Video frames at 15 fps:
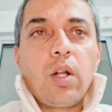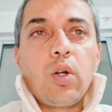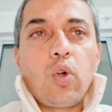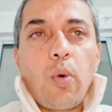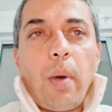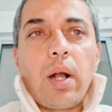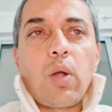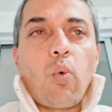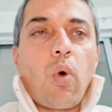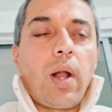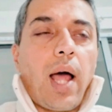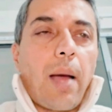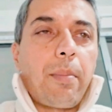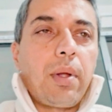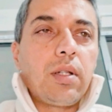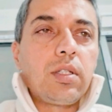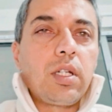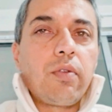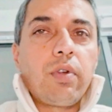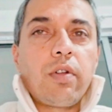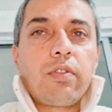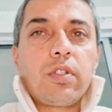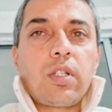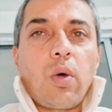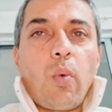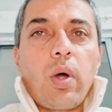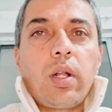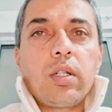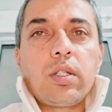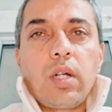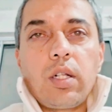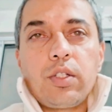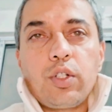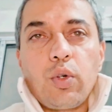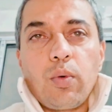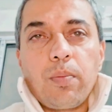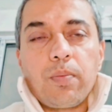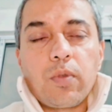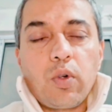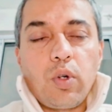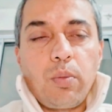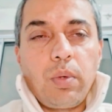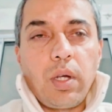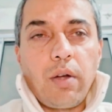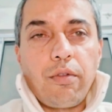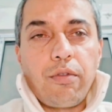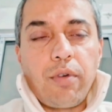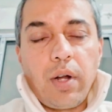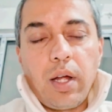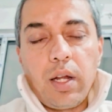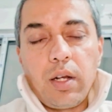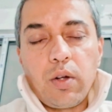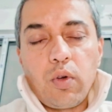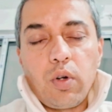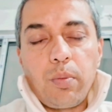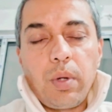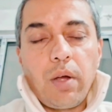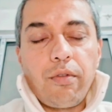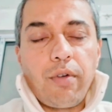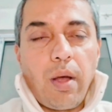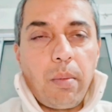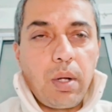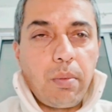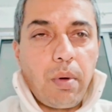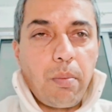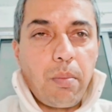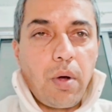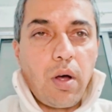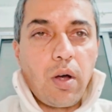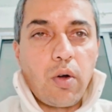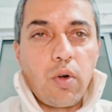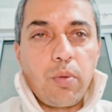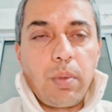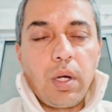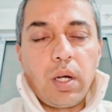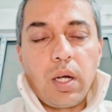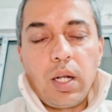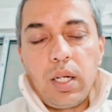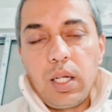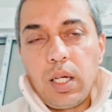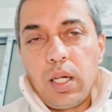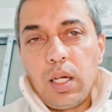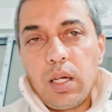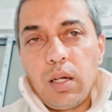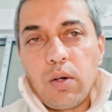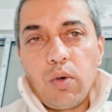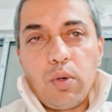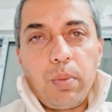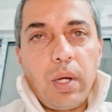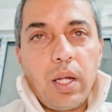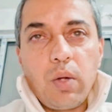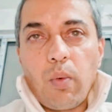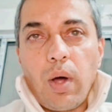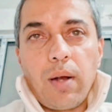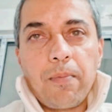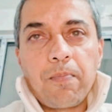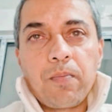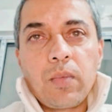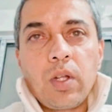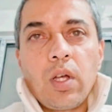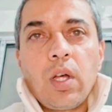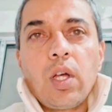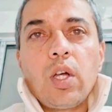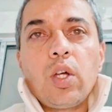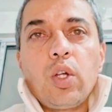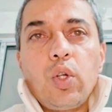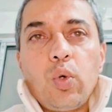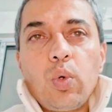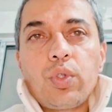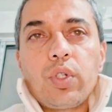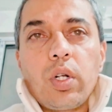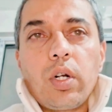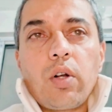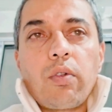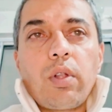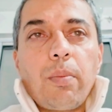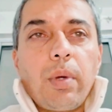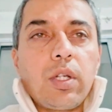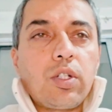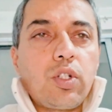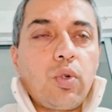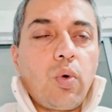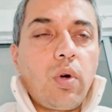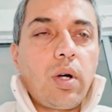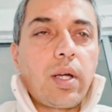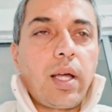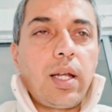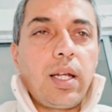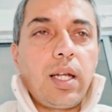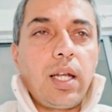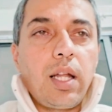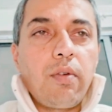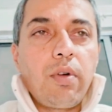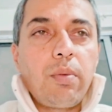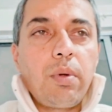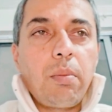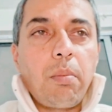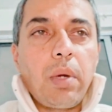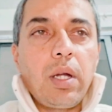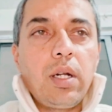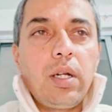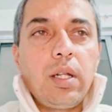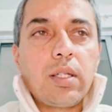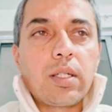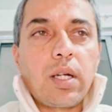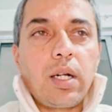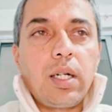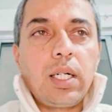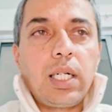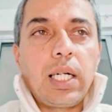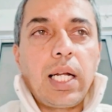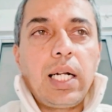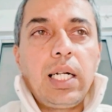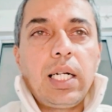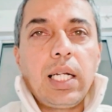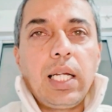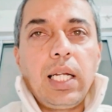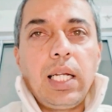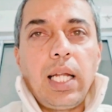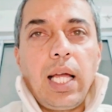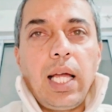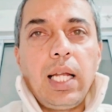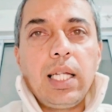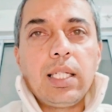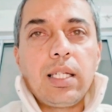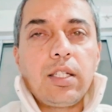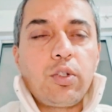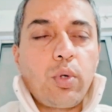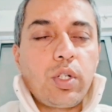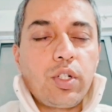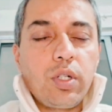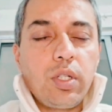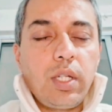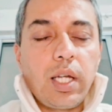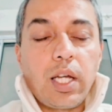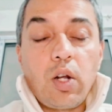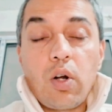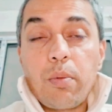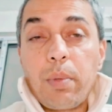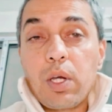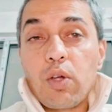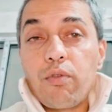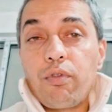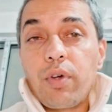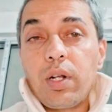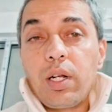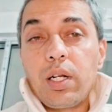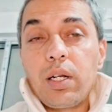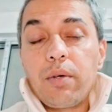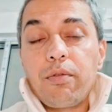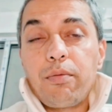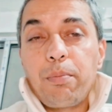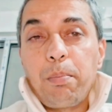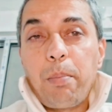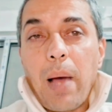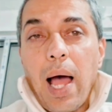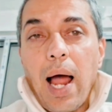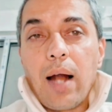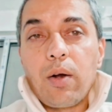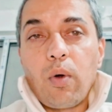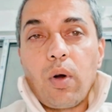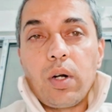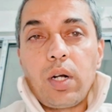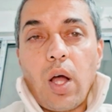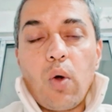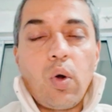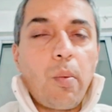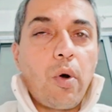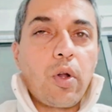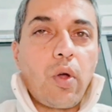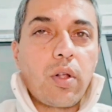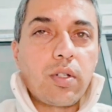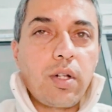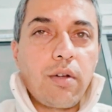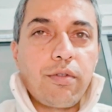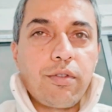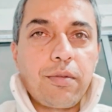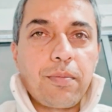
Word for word: No matter what happens, even if someone insults you, could be a friend, could be a family member, could be a colleague, could be anyone you children of the bestower can never be made discontent in any situation. They cannot make you feel bad or down about yourself.